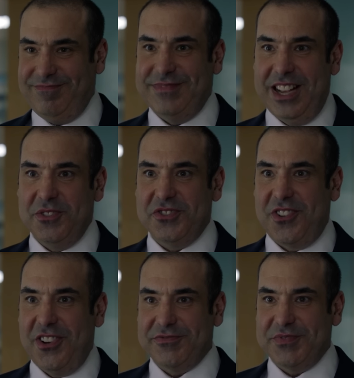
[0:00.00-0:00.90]
I was
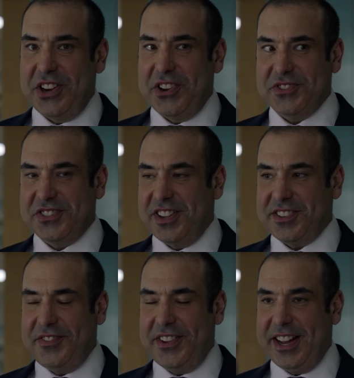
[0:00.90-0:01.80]
wrong. You don't suck
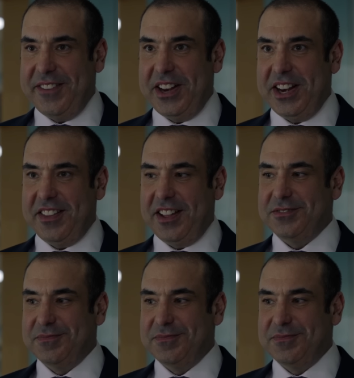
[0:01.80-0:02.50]
the fun out of anything.